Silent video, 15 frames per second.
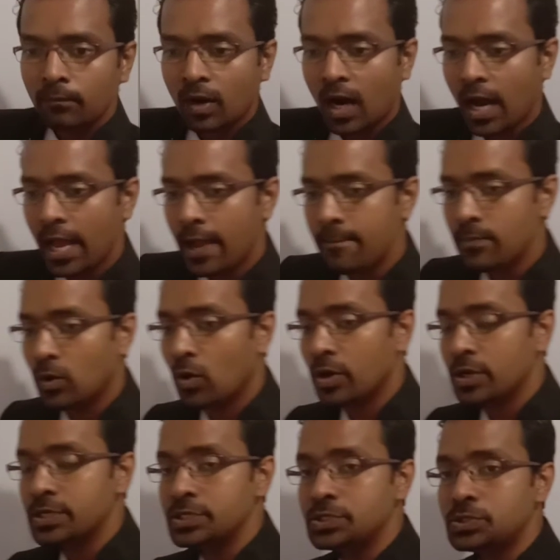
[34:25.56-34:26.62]
I am
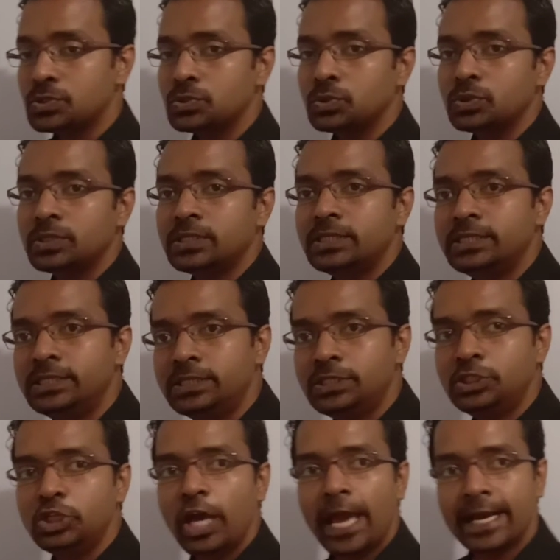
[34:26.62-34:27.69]
going to
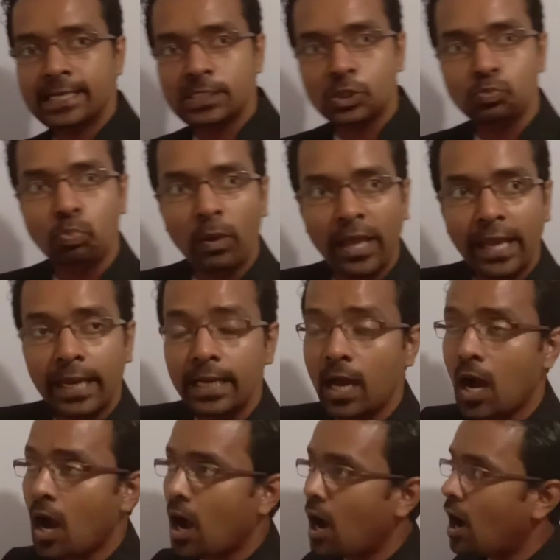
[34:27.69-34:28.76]
explain
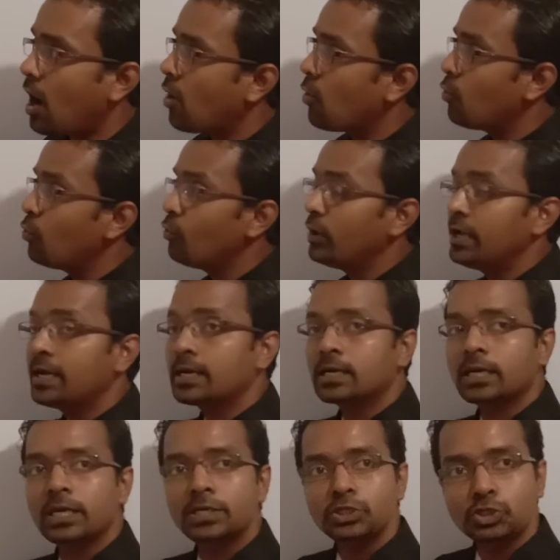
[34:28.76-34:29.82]
how we
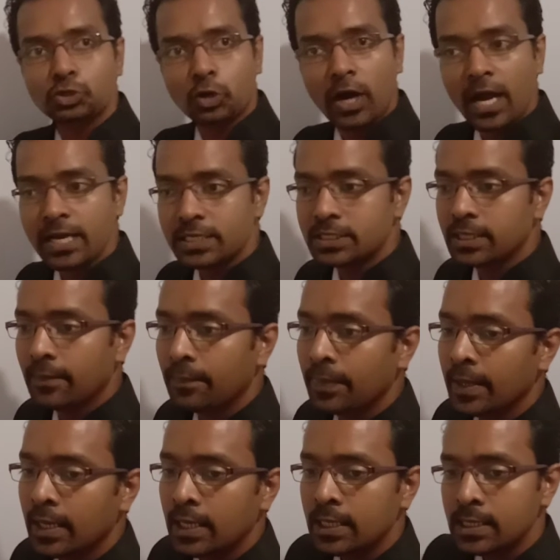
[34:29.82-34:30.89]
construct
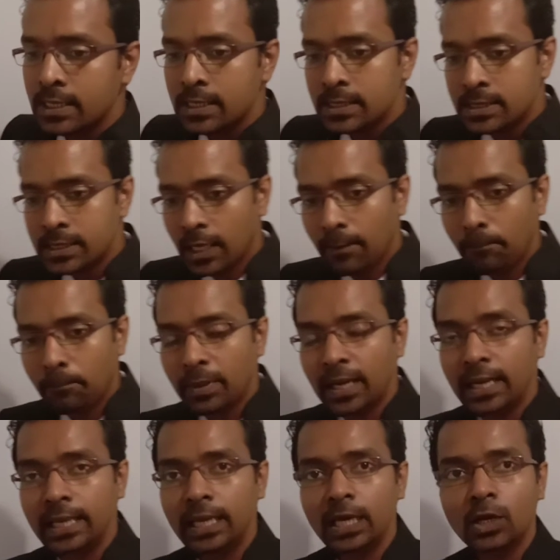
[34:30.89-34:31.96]
simple
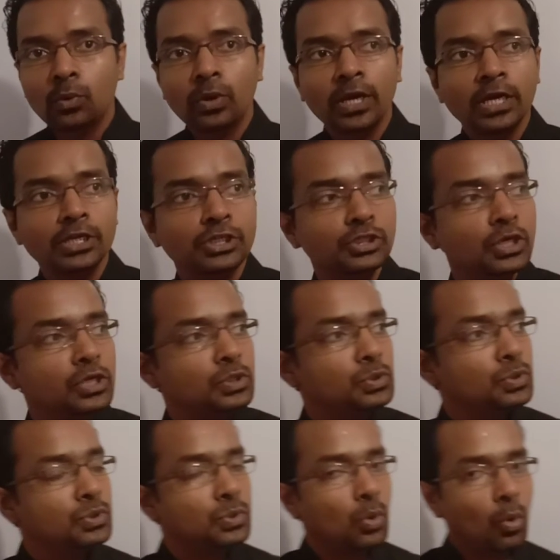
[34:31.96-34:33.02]
equation
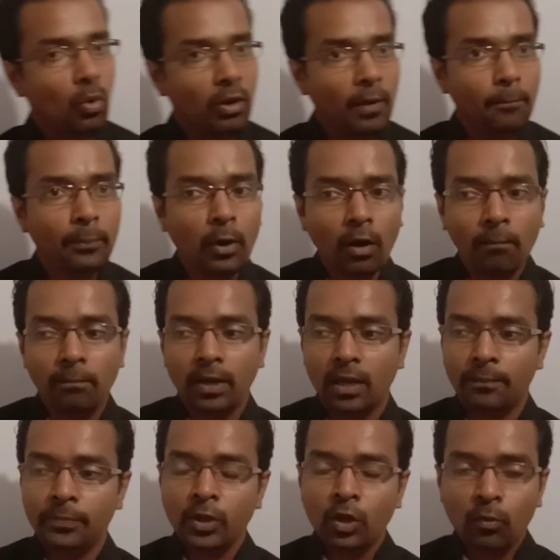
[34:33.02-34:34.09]
to solve a
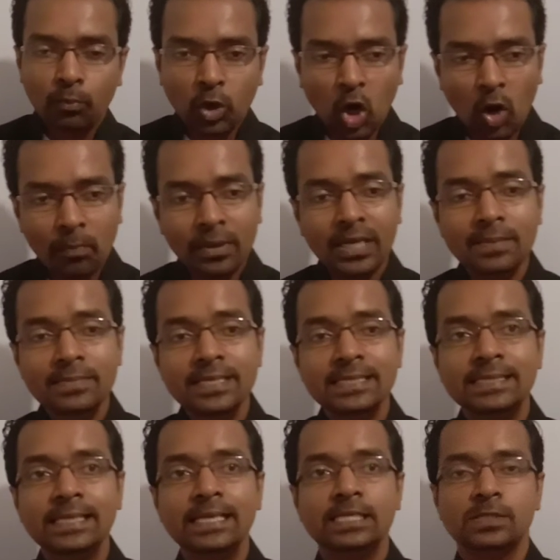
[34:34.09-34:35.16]
problem. Problem is
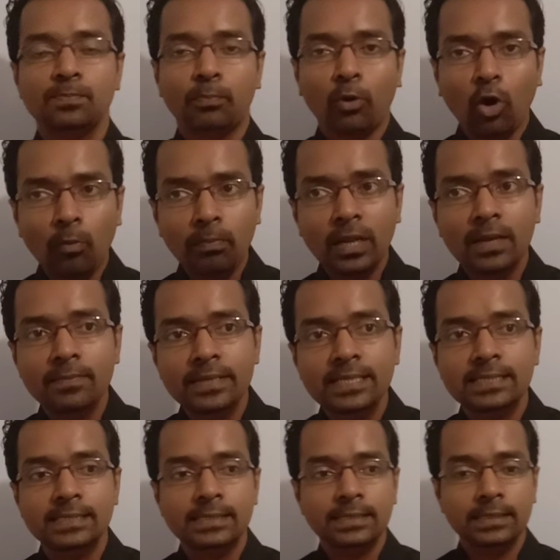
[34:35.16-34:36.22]
this. Problem
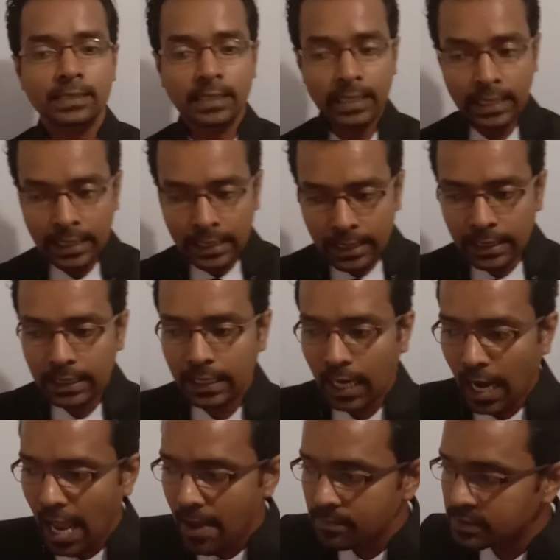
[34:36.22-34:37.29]
is here.
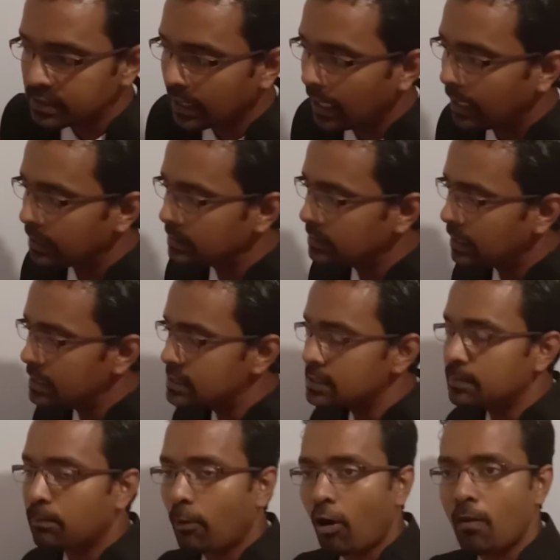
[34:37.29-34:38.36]
I am saying
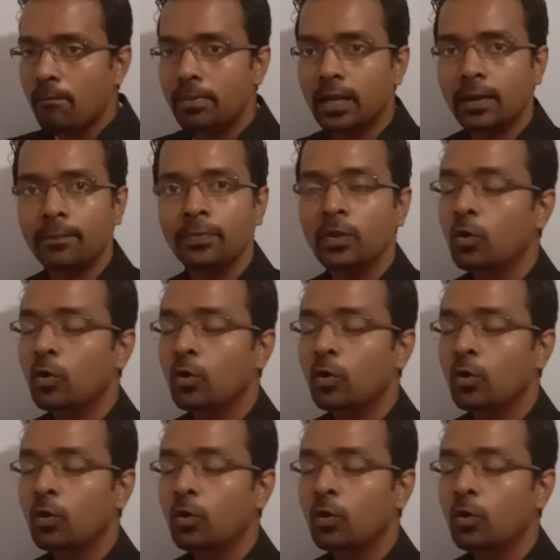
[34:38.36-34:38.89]
this problem.